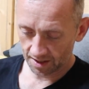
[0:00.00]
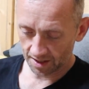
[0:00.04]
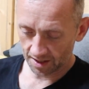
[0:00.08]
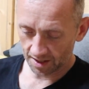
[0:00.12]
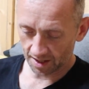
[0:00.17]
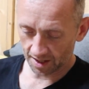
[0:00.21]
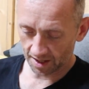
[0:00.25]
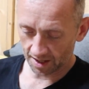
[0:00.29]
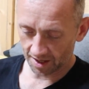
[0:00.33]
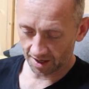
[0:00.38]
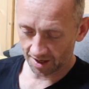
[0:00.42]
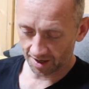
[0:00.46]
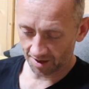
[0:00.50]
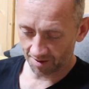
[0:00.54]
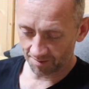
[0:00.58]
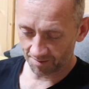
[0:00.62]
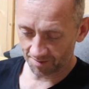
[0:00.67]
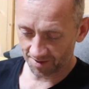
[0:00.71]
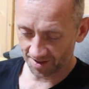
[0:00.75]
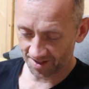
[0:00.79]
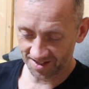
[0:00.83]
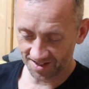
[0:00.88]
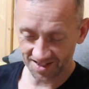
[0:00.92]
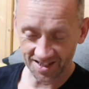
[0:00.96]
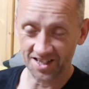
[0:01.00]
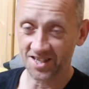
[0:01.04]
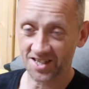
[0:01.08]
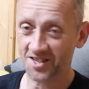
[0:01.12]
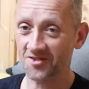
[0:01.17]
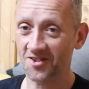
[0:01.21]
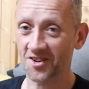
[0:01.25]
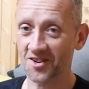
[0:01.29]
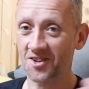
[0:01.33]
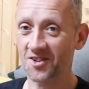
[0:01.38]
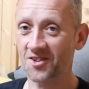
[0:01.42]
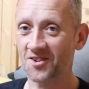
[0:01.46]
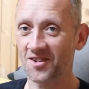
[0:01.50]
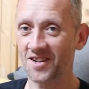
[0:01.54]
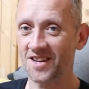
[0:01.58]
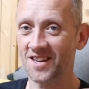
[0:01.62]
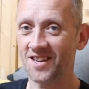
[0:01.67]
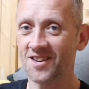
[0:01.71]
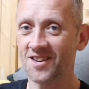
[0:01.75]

Um, I'll see you in round three.